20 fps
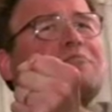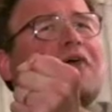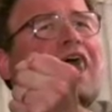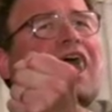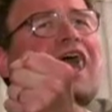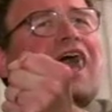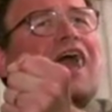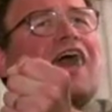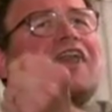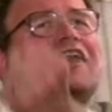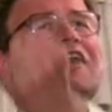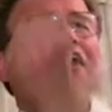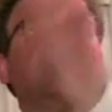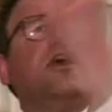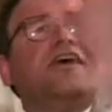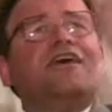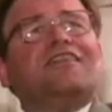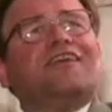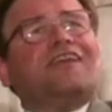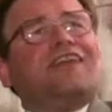man.
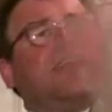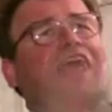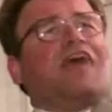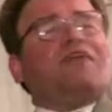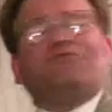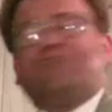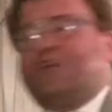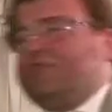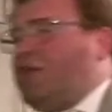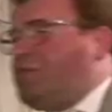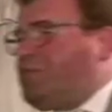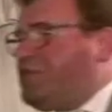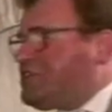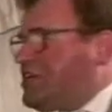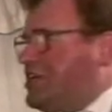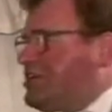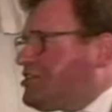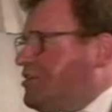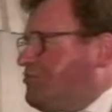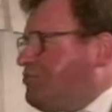The left that
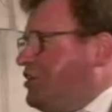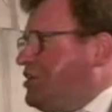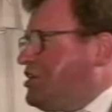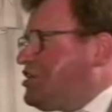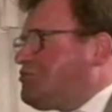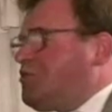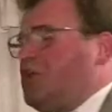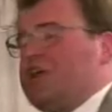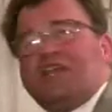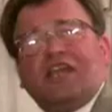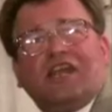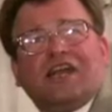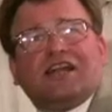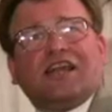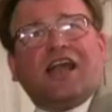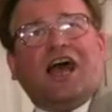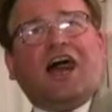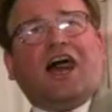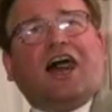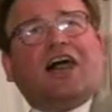represents the British working
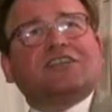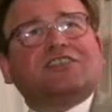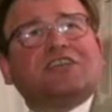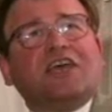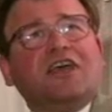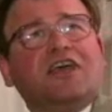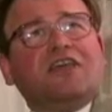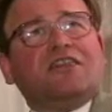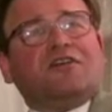class.